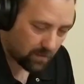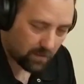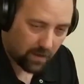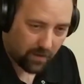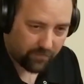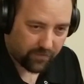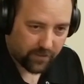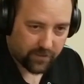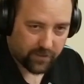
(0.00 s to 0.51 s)

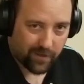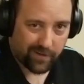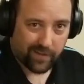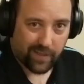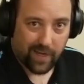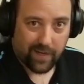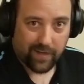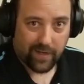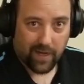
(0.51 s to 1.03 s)
Have to turn
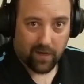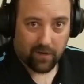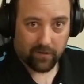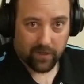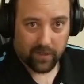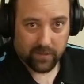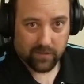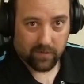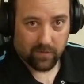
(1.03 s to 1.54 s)
that down.
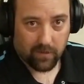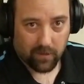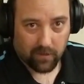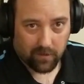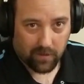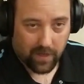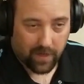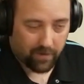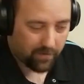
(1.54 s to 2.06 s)
That's a
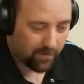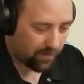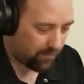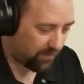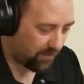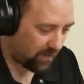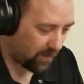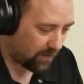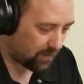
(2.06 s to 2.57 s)
little loud up
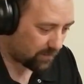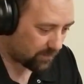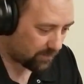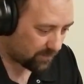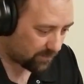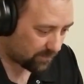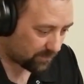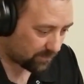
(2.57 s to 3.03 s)
front.